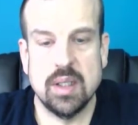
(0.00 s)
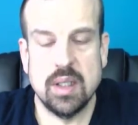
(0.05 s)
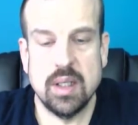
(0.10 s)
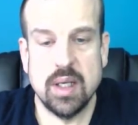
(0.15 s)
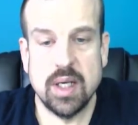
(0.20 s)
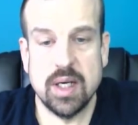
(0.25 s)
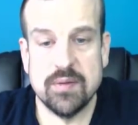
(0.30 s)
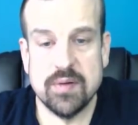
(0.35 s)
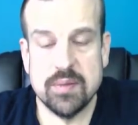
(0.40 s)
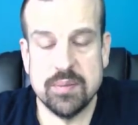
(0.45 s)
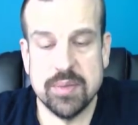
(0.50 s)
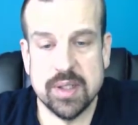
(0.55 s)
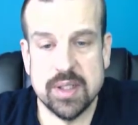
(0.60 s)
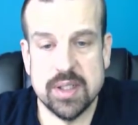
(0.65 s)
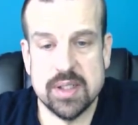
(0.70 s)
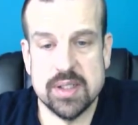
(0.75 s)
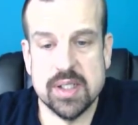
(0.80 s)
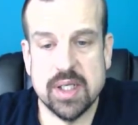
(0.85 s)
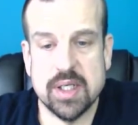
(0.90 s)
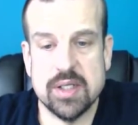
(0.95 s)
Hey everybody,
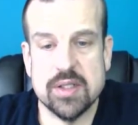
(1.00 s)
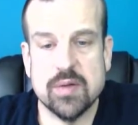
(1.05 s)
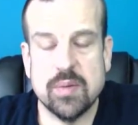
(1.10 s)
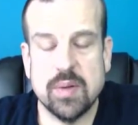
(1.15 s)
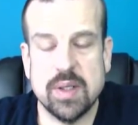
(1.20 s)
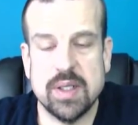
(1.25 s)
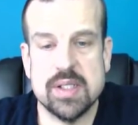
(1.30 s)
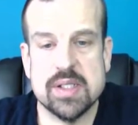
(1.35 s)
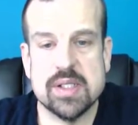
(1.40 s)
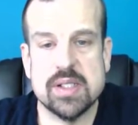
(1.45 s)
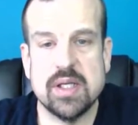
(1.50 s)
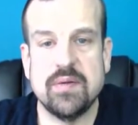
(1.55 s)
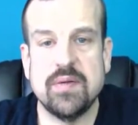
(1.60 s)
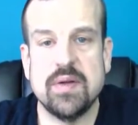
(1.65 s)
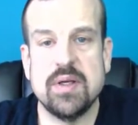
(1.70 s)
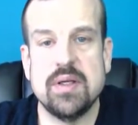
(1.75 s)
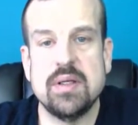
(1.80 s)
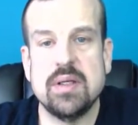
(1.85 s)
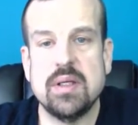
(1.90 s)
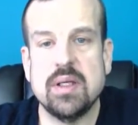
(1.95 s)
day
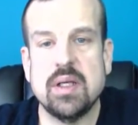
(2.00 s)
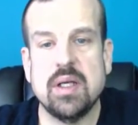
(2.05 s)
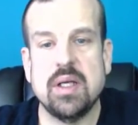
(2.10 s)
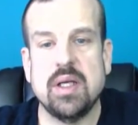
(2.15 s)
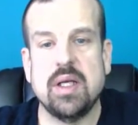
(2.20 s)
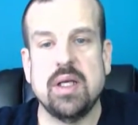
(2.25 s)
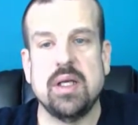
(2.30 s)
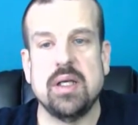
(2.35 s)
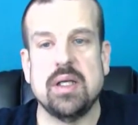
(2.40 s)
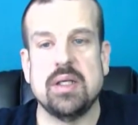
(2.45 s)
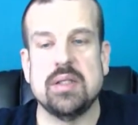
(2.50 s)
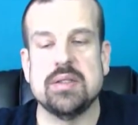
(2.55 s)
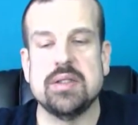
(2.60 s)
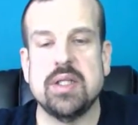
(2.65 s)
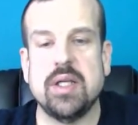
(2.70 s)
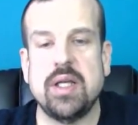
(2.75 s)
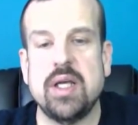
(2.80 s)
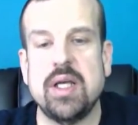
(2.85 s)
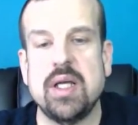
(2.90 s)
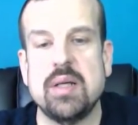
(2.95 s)
27, and
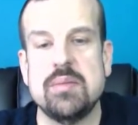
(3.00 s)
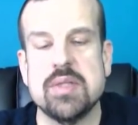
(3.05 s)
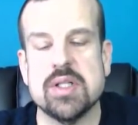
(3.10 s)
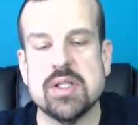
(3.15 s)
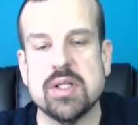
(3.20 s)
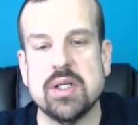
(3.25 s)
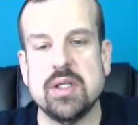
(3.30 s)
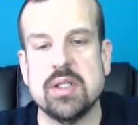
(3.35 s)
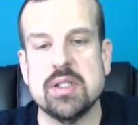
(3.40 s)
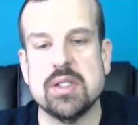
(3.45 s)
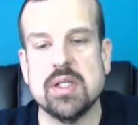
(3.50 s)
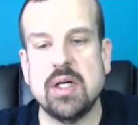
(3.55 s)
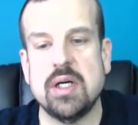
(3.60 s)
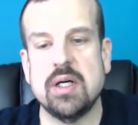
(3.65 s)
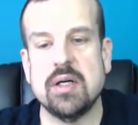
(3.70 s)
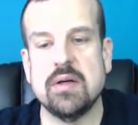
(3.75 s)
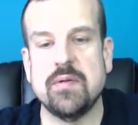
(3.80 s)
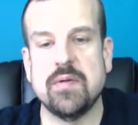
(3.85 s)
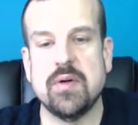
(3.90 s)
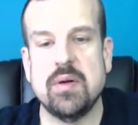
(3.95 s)
today I'm just going to
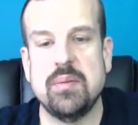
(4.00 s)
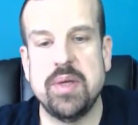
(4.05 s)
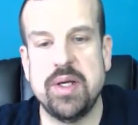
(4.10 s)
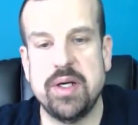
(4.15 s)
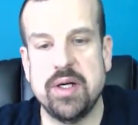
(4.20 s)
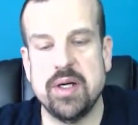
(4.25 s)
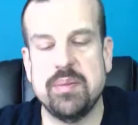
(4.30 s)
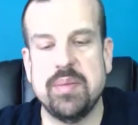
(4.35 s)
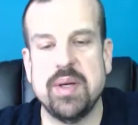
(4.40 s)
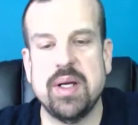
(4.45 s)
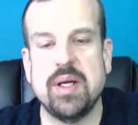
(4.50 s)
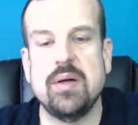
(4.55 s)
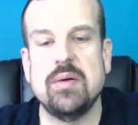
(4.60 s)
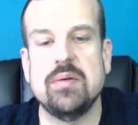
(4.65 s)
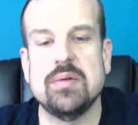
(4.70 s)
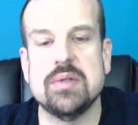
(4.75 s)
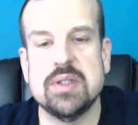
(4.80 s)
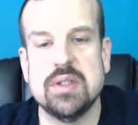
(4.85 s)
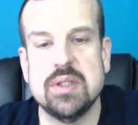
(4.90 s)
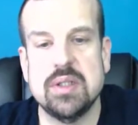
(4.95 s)
talk for a minute
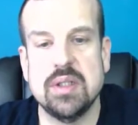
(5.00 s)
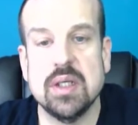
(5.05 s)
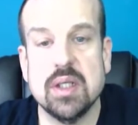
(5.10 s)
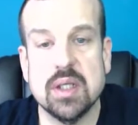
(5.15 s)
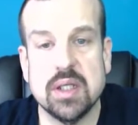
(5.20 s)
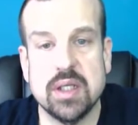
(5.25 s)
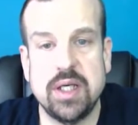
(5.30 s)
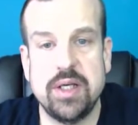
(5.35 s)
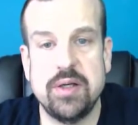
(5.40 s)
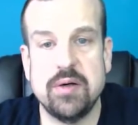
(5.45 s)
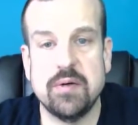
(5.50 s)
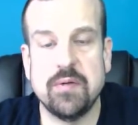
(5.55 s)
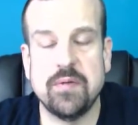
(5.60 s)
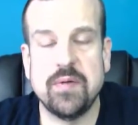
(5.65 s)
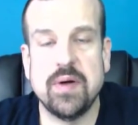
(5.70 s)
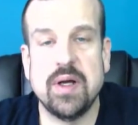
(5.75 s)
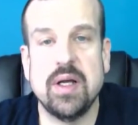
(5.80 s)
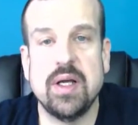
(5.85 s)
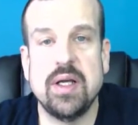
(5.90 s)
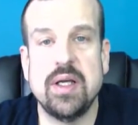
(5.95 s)
about
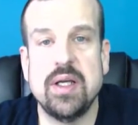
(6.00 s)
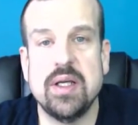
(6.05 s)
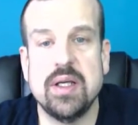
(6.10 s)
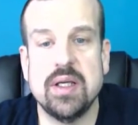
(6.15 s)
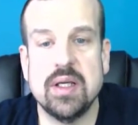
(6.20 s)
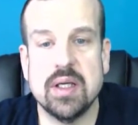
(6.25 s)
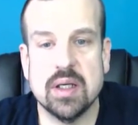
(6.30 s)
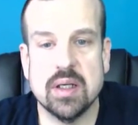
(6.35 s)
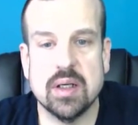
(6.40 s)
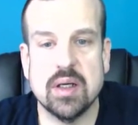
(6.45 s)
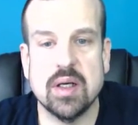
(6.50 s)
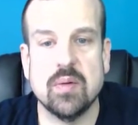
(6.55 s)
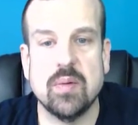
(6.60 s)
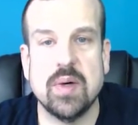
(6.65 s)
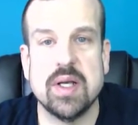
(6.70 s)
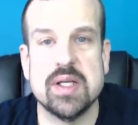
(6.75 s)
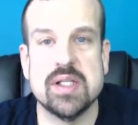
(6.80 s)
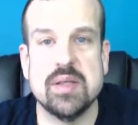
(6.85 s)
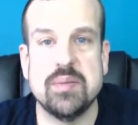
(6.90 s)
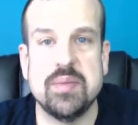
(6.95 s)
ketofying a
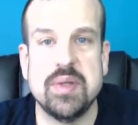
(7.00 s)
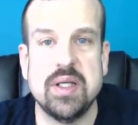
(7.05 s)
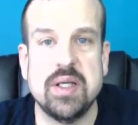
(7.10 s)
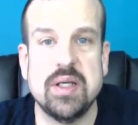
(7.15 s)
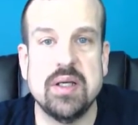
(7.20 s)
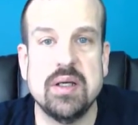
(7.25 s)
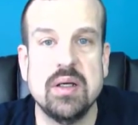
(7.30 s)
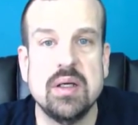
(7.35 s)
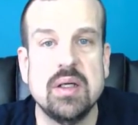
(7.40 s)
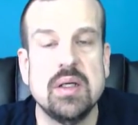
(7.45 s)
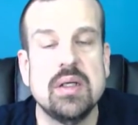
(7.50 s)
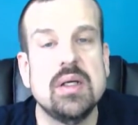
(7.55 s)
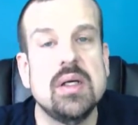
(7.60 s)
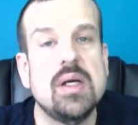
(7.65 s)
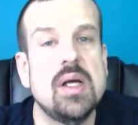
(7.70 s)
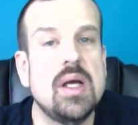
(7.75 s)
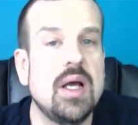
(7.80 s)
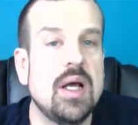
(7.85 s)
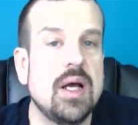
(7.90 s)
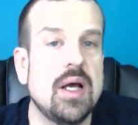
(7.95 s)
recipe.
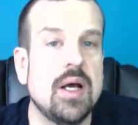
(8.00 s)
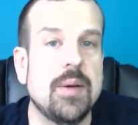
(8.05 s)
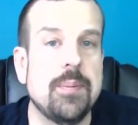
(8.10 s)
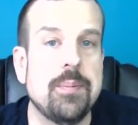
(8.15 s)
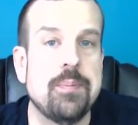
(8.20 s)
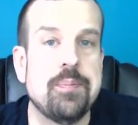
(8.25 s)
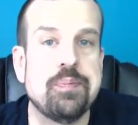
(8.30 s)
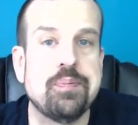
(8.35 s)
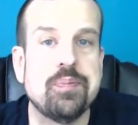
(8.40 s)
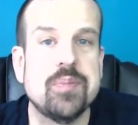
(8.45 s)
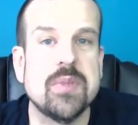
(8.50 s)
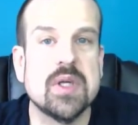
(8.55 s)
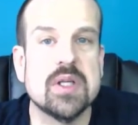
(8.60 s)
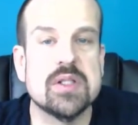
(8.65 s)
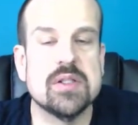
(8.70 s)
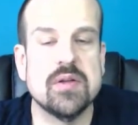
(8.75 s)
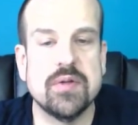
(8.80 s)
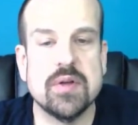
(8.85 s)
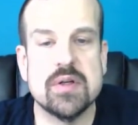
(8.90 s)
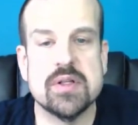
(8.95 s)

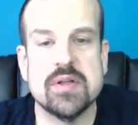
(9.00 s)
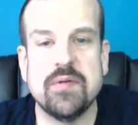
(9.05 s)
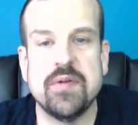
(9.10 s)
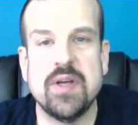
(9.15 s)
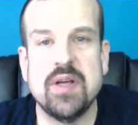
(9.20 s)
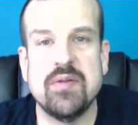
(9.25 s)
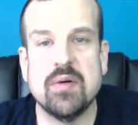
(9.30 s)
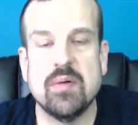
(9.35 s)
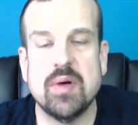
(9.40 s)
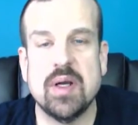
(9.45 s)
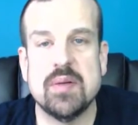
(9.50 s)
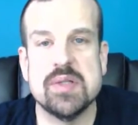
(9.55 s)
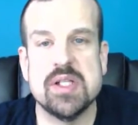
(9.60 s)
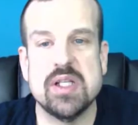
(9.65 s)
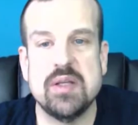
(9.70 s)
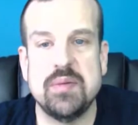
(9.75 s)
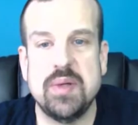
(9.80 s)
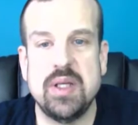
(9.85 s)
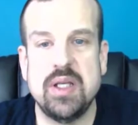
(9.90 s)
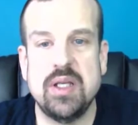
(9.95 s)
So if there's a favorite
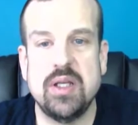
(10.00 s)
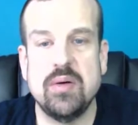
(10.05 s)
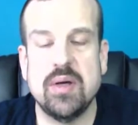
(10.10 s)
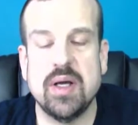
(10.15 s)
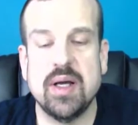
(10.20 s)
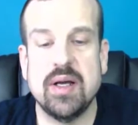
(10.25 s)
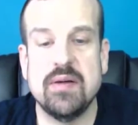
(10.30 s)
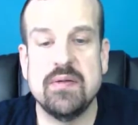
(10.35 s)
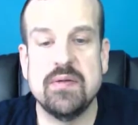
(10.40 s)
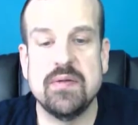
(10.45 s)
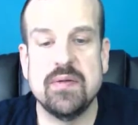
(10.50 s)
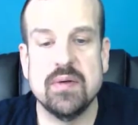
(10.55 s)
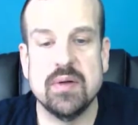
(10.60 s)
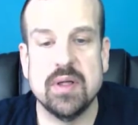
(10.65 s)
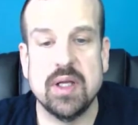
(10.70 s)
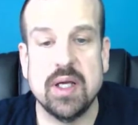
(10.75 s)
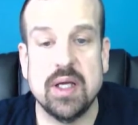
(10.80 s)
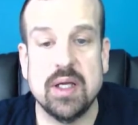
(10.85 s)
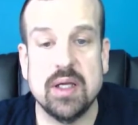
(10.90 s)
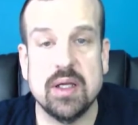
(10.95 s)
recipe you have,
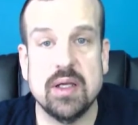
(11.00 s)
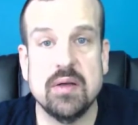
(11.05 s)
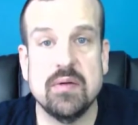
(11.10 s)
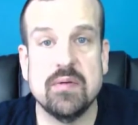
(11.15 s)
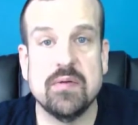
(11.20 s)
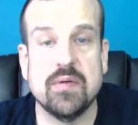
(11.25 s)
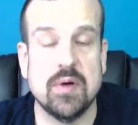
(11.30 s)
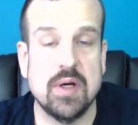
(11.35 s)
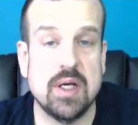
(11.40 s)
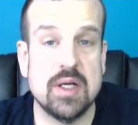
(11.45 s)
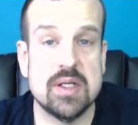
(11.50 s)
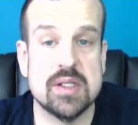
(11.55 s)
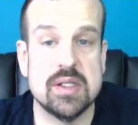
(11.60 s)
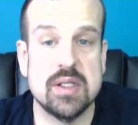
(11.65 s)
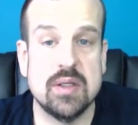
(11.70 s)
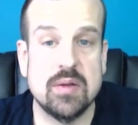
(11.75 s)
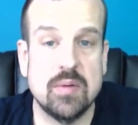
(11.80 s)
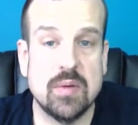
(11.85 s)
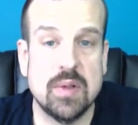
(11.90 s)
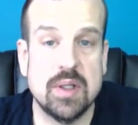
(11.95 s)
like for us
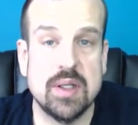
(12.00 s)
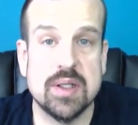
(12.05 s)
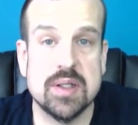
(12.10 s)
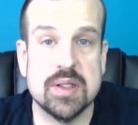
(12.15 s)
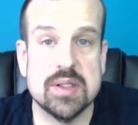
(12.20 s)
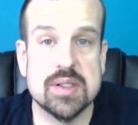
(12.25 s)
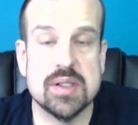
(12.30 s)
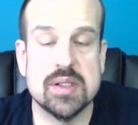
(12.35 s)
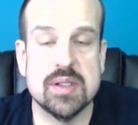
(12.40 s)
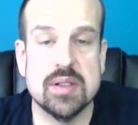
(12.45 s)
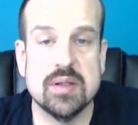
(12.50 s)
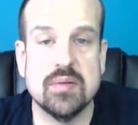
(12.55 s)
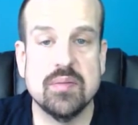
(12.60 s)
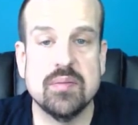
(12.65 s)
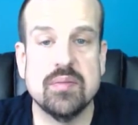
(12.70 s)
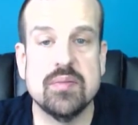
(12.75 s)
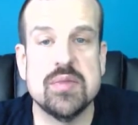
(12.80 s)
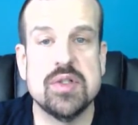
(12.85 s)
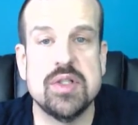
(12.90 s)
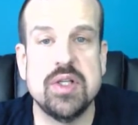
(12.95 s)
it was
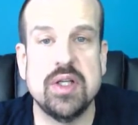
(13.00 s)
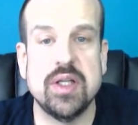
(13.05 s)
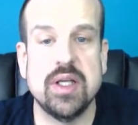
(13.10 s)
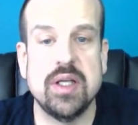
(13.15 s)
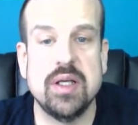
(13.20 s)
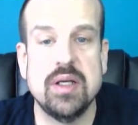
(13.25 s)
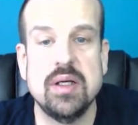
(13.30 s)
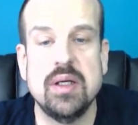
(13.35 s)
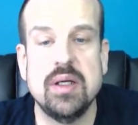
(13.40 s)
chili,